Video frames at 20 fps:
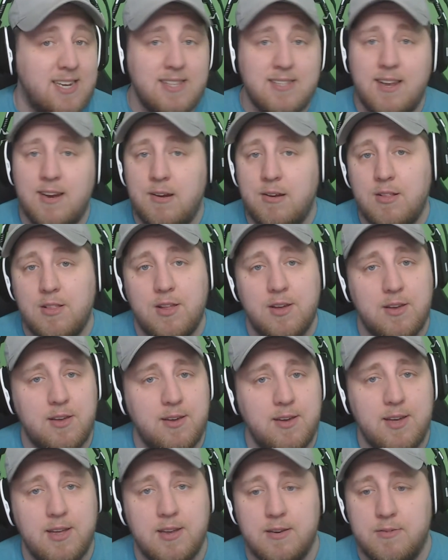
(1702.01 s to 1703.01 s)
continue to look
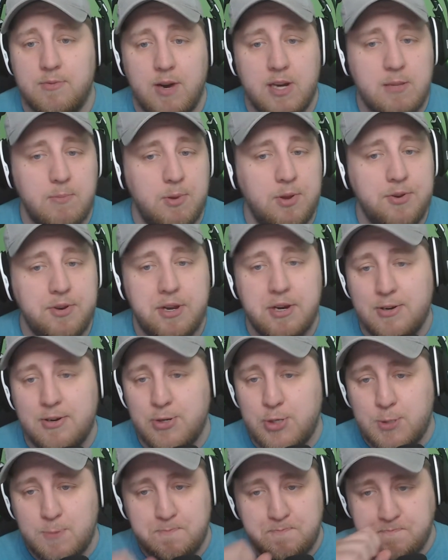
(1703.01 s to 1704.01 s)
good, right? The
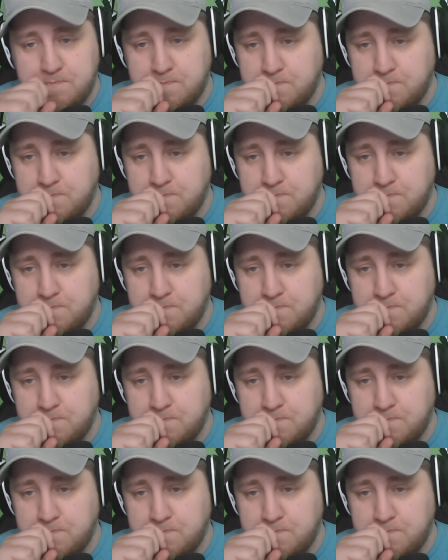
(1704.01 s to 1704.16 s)
Mutineers,